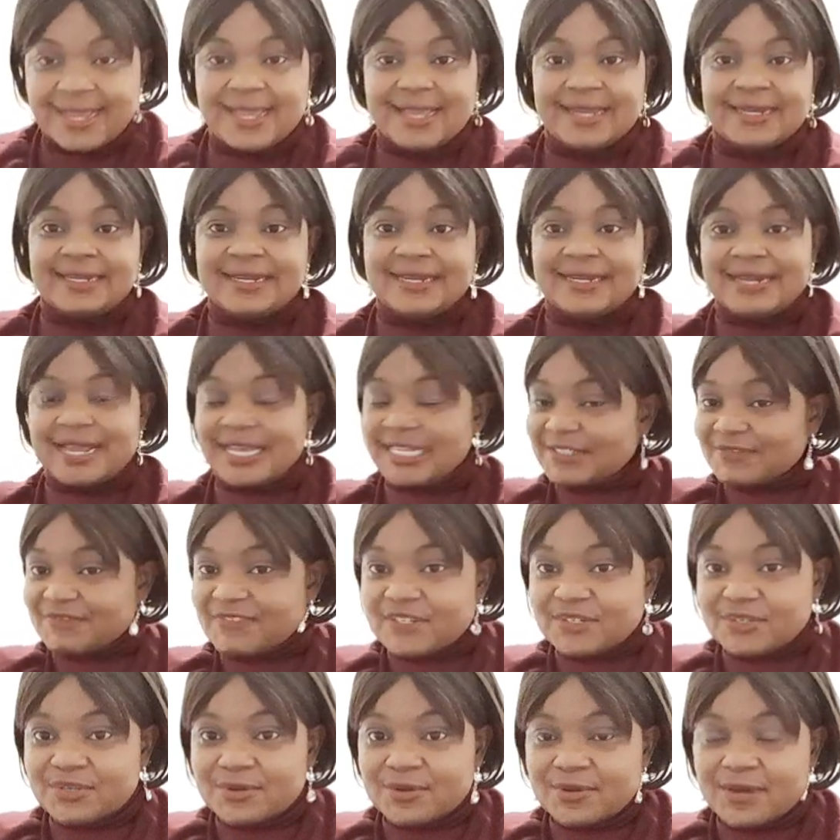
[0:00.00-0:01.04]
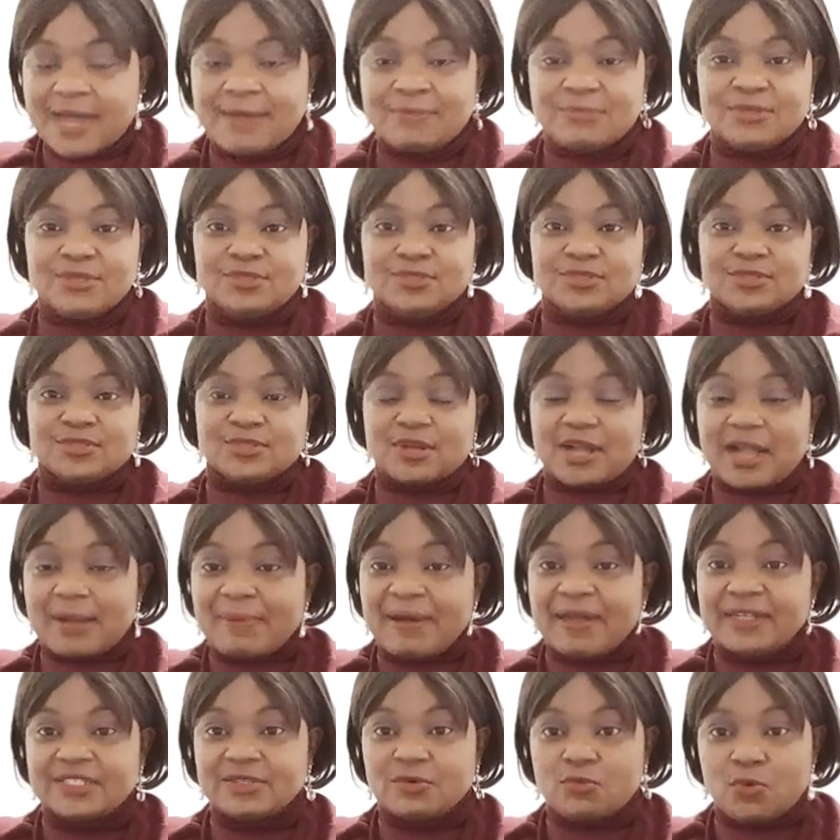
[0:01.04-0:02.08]
The next video, I'm going to talk
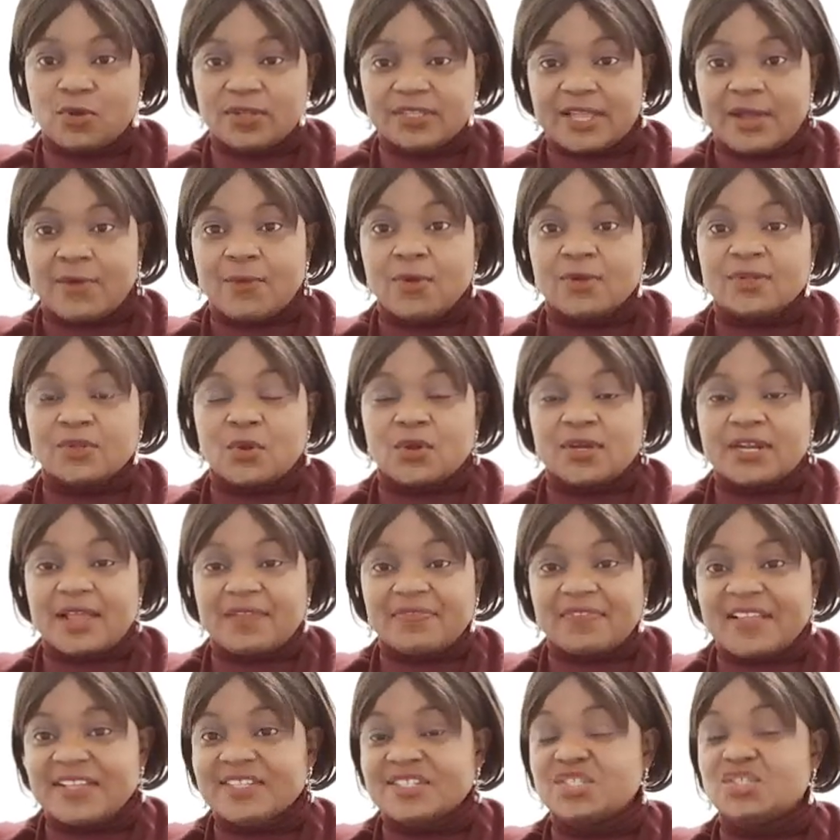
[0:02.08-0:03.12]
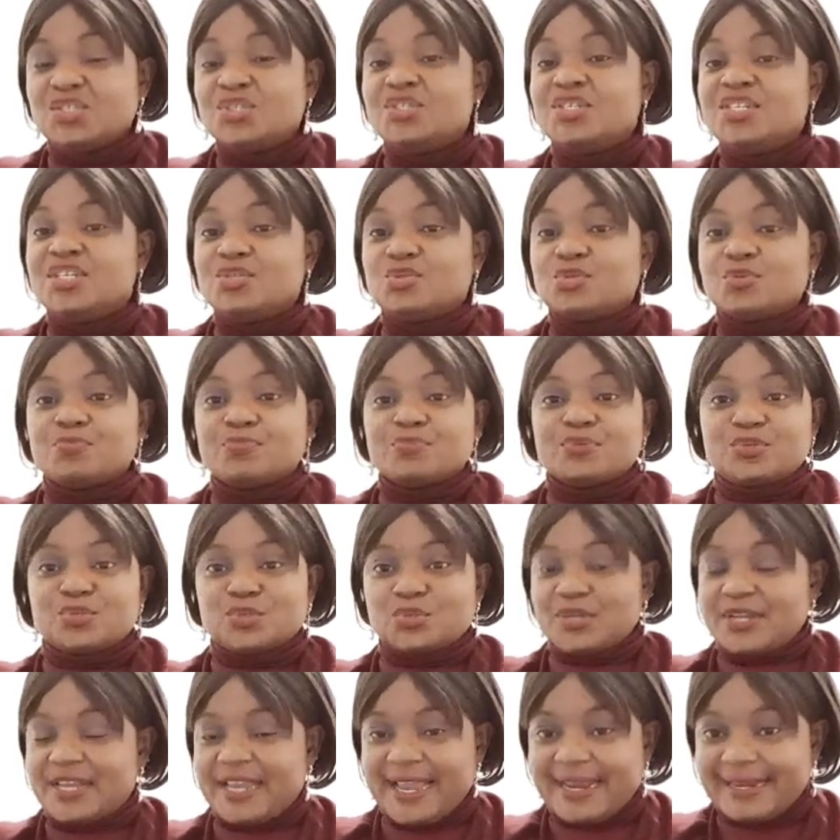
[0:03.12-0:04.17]
about what other things you need to put
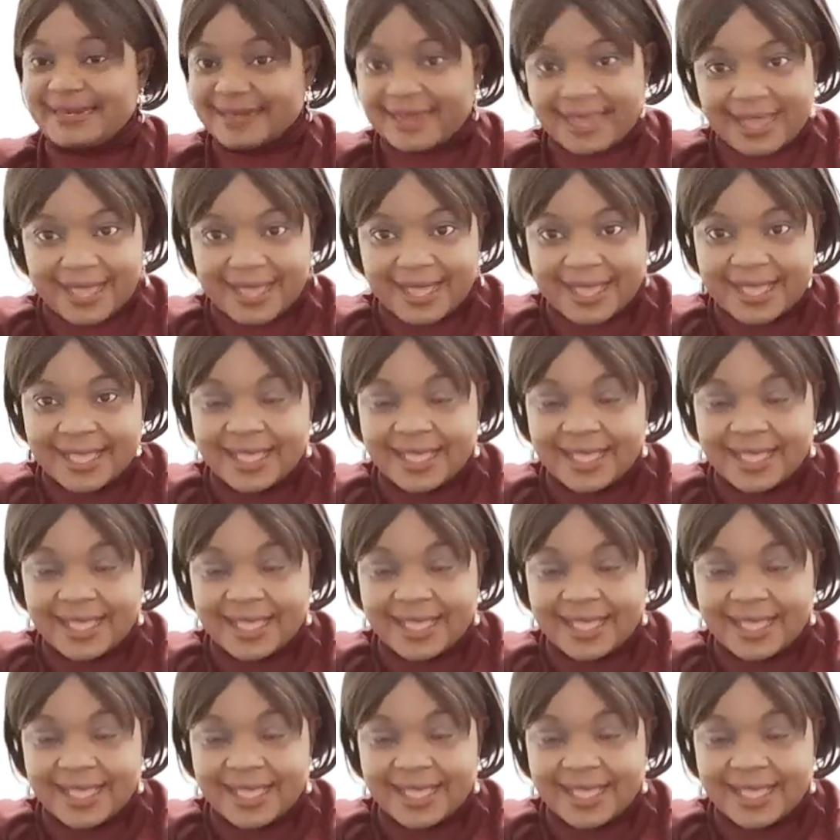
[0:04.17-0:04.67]
together